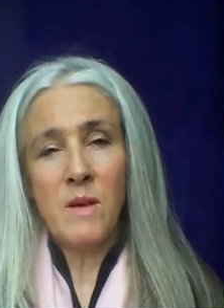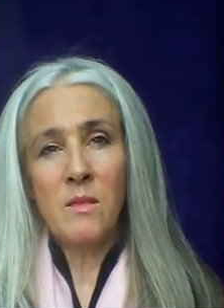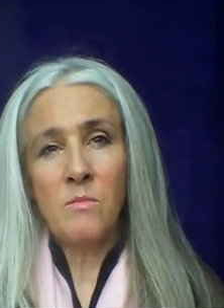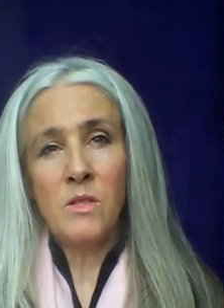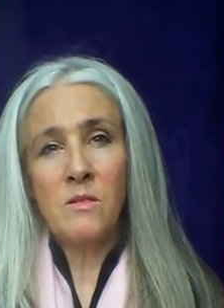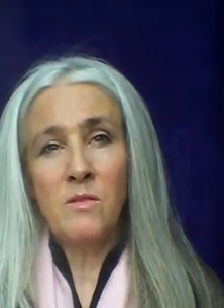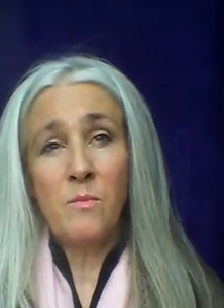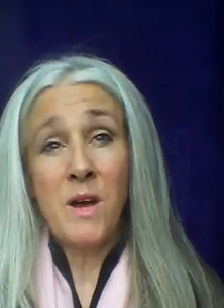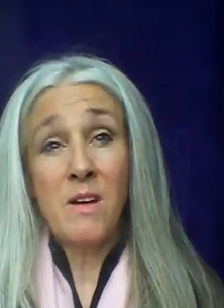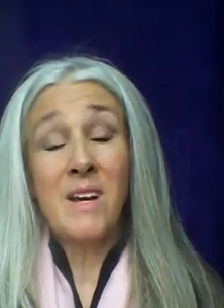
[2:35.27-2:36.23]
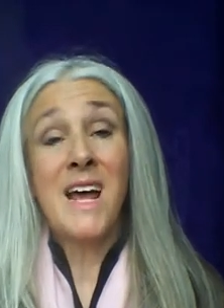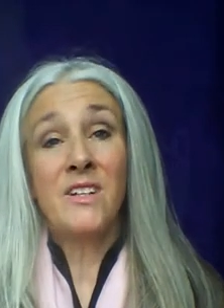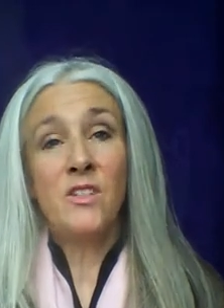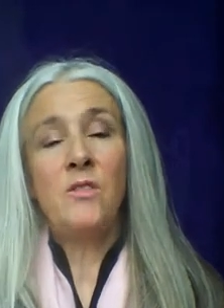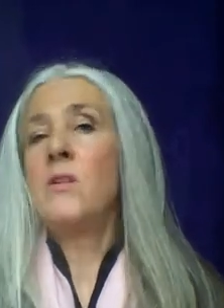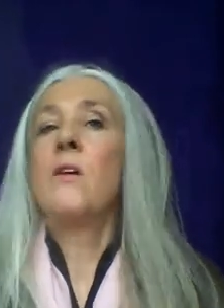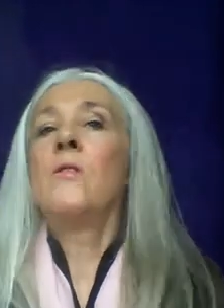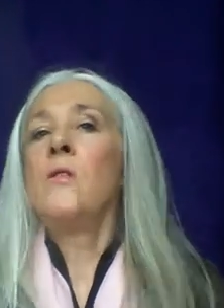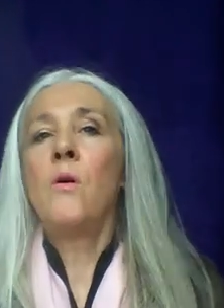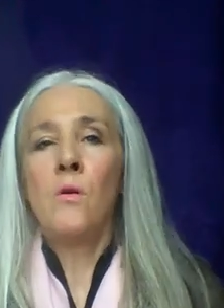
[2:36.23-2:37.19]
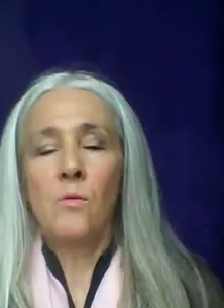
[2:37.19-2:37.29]
make themselves apparent as you go
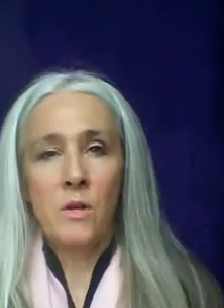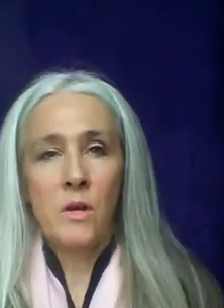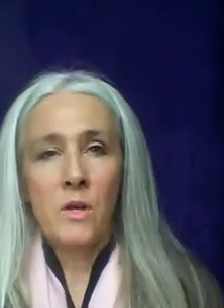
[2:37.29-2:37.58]
along.